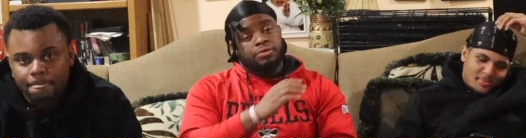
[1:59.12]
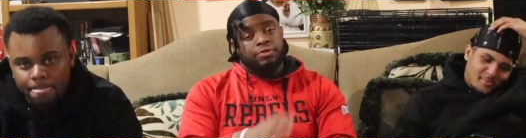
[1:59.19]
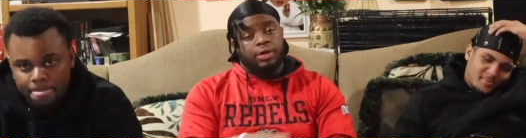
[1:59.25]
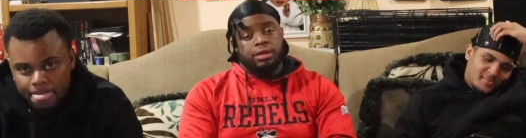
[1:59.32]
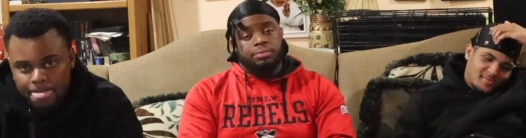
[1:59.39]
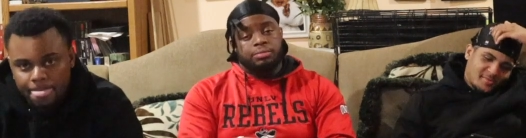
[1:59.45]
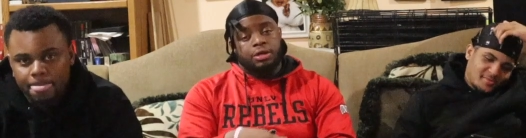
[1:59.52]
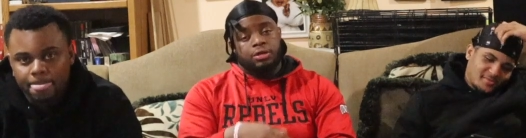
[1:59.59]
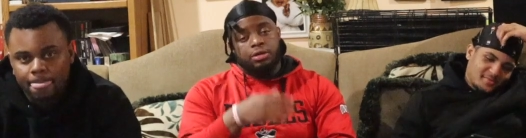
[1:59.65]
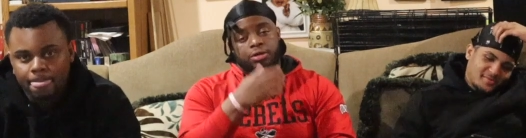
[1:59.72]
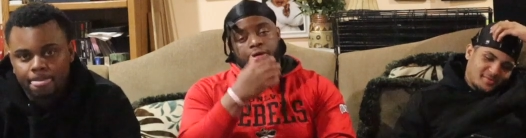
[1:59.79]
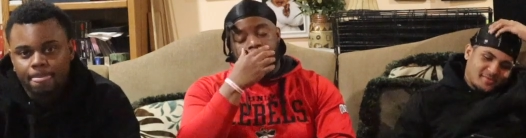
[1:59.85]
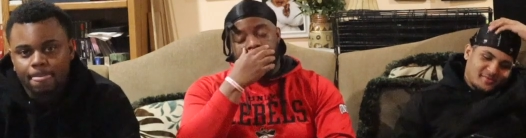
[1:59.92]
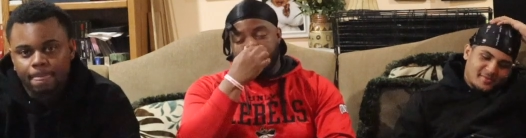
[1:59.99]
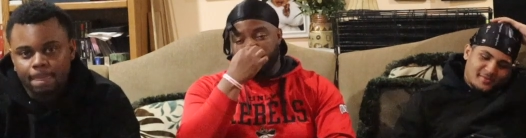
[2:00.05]
Speaker 1: Follow me on the
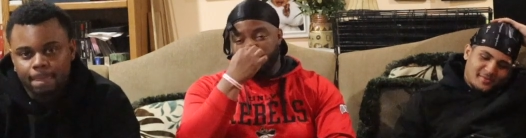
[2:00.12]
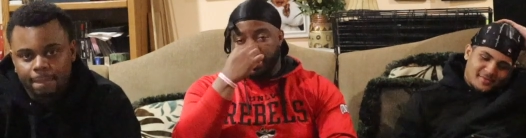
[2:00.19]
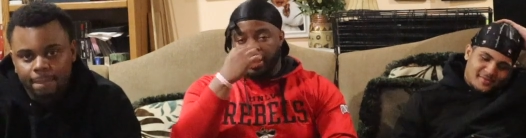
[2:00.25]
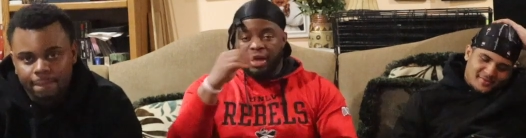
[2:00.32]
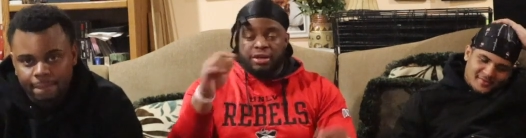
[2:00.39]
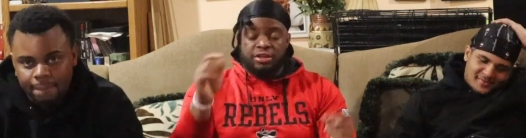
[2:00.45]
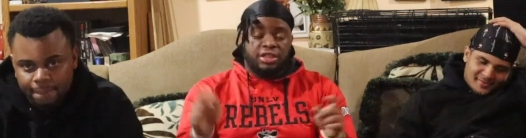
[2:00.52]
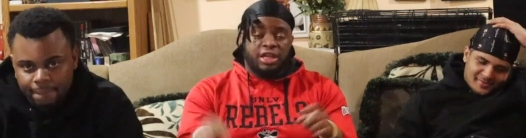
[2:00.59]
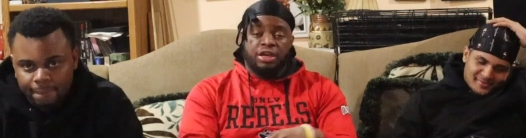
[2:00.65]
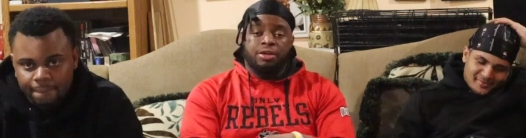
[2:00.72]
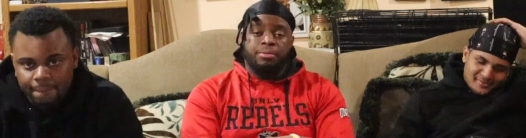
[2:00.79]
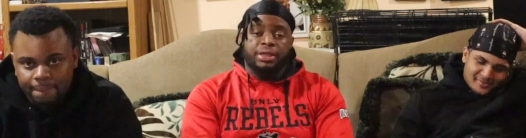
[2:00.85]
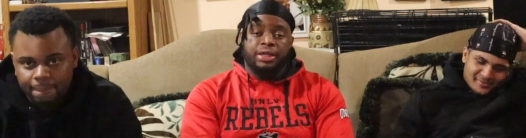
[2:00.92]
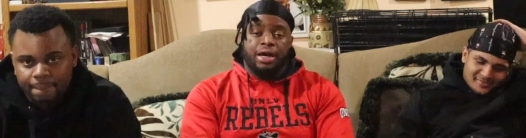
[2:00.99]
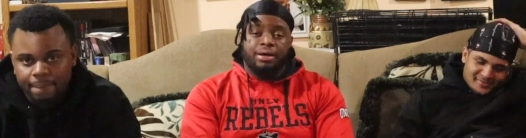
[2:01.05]
gram, man. Everything gonna
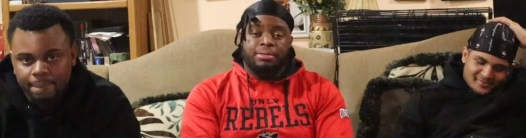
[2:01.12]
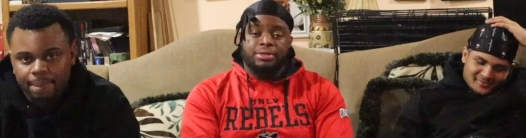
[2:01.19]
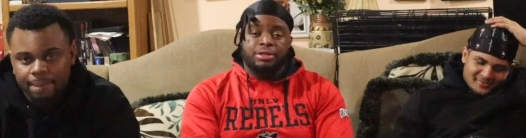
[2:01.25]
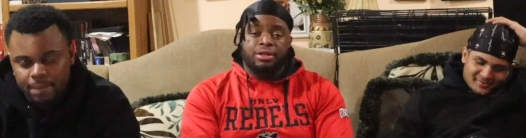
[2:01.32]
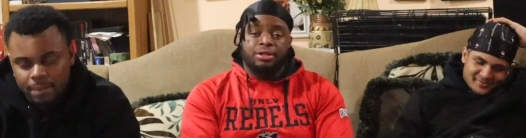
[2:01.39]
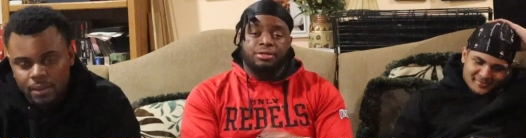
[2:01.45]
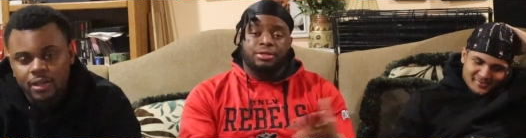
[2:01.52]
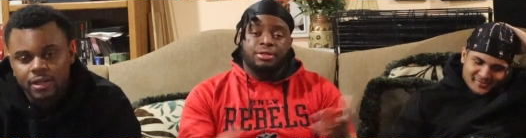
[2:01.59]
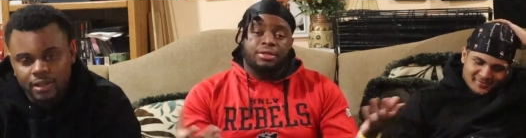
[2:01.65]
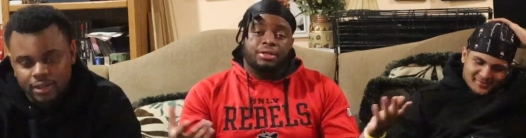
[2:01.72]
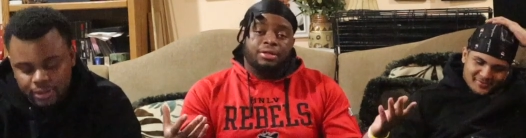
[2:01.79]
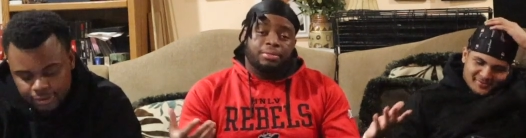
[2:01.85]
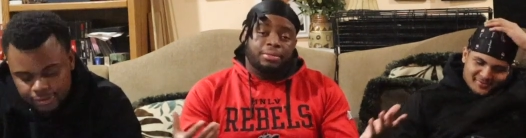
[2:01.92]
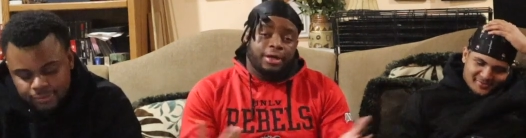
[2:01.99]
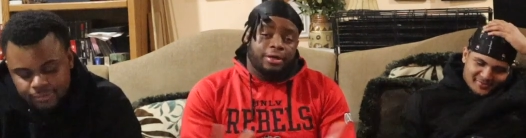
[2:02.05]
be down below.
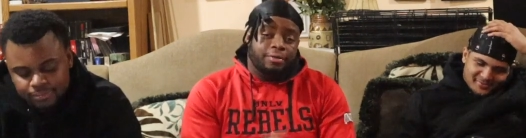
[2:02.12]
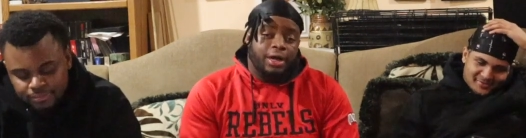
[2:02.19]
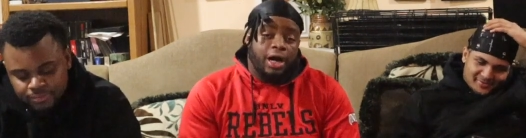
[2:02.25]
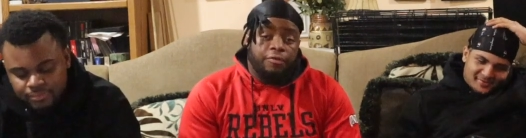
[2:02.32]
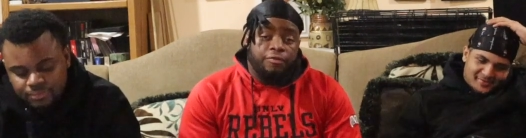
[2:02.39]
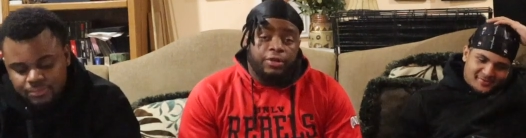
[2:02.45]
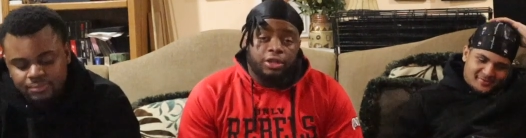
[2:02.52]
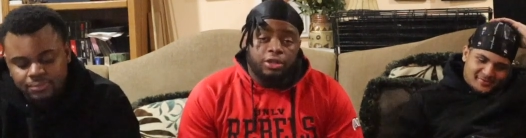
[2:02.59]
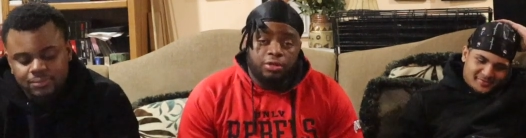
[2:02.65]
But without further